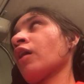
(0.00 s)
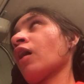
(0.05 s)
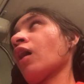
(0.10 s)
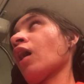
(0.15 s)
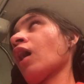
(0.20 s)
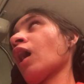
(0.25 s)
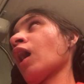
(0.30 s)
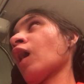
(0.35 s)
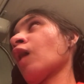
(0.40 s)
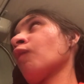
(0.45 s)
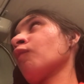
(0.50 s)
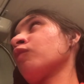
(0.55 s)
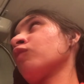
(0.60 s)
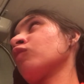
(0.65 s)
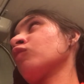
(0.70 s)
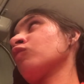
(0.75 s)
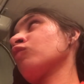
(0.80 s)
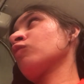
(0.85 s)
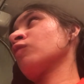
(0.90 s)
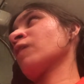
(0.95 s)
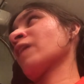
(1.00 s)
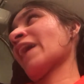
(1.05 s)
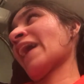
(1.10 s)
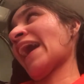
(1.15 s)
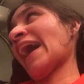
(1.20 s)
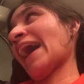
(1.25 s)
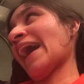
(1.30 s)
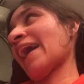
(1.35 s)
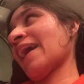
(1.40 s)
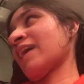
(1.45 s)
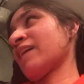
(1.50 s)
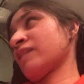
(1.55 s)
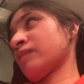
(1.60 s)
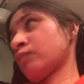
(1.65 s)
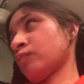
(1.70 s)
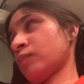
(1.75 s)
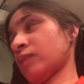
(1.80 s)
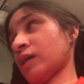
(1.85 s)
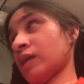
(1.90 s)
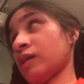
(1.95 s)
who has
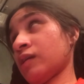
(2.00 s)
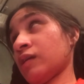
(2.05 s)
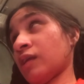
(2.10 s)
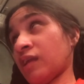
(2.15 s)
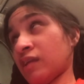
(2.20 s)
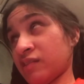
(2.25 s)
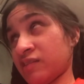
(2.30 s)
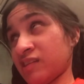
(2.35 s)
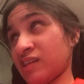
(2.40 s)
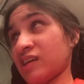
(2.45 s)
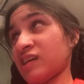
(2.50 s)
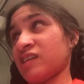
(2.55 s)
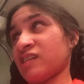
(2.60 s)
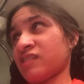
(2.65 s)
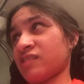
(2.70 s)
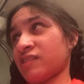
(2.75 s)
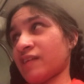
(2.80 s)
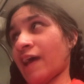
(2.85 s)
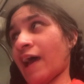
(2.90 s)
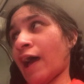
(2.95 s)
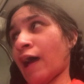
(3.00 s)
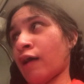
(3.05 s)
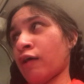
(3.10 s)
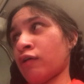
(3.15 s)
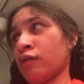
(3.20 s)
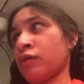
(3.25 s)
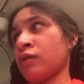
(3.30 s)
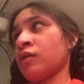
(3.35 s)
been diseased now,